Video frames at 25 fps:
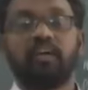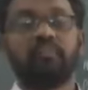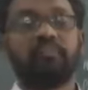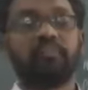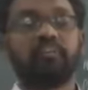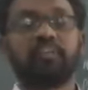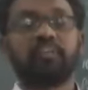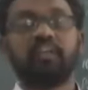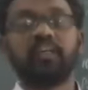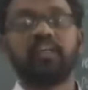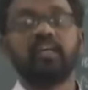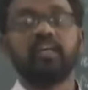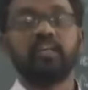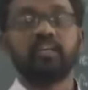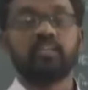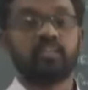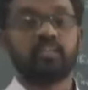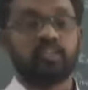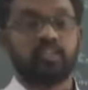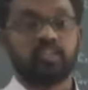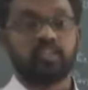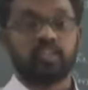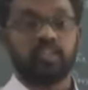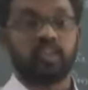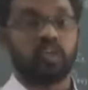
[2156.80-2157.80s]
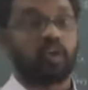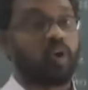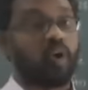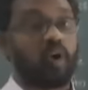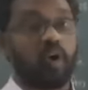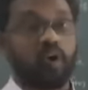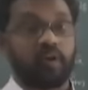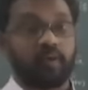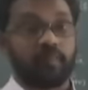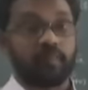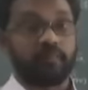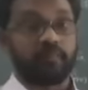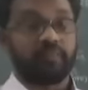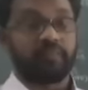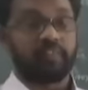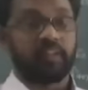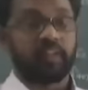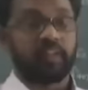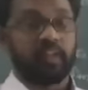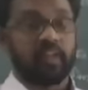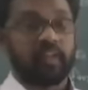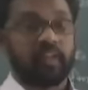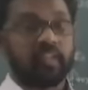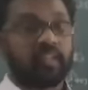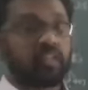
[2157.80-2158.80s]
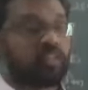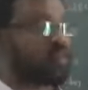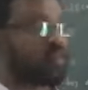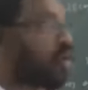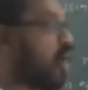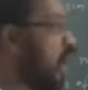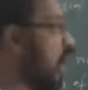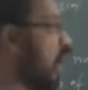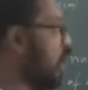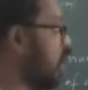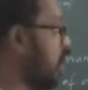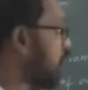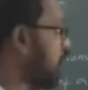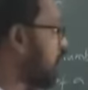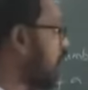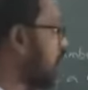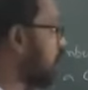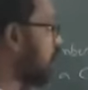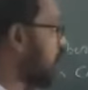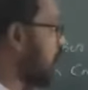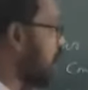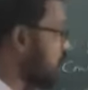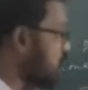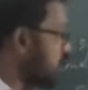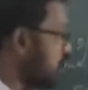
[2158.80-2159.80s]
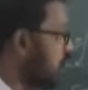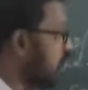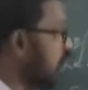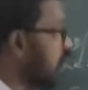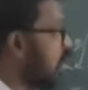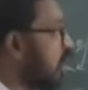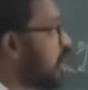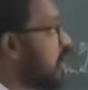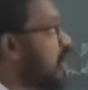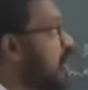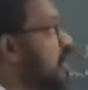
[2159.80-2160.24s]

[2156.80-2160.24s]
everything is wrong. So I recognize that